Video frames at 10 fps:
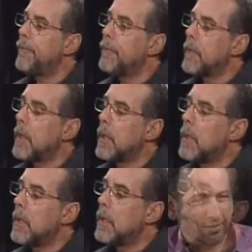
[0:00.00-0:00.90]

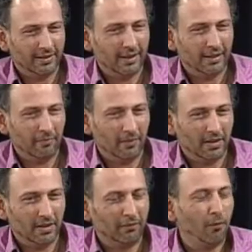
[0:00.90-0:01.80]
Well,
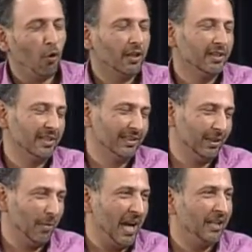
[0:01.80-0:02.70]
the focus is
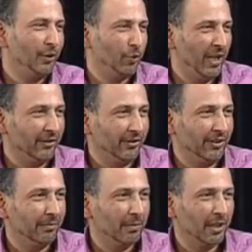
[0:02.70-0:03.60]
the barrier to
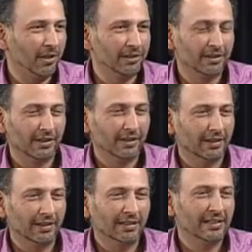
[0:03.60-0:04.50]
entry, because
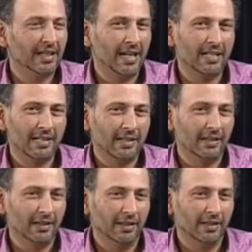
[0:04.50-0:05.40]
these guys,
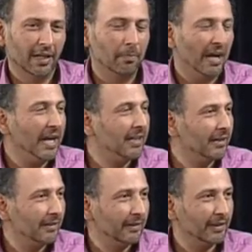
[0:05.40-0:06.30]
they're big,
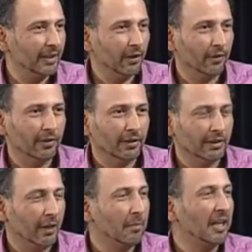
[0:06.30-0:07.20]

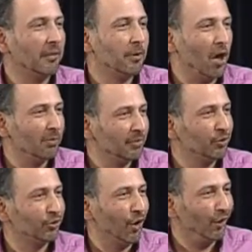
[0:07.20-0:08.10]
they have bigger problems
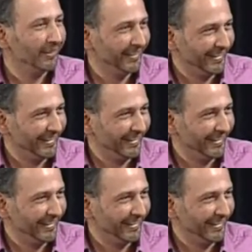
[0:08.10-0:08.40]
to solve.